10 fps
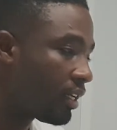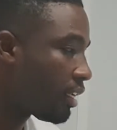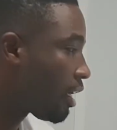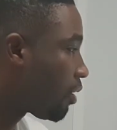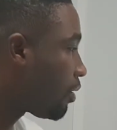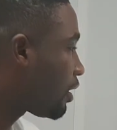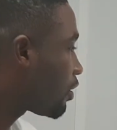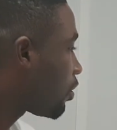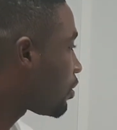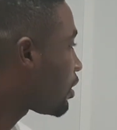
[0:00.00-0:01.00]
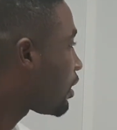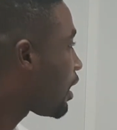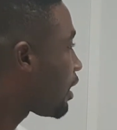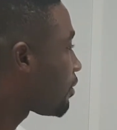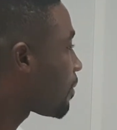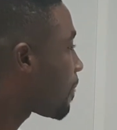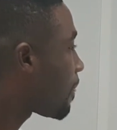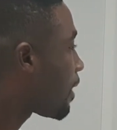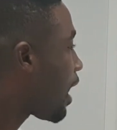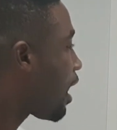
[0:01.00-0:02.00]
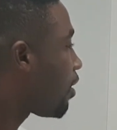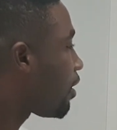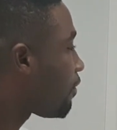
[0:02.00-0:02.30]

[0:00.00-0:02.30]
Now let's consider how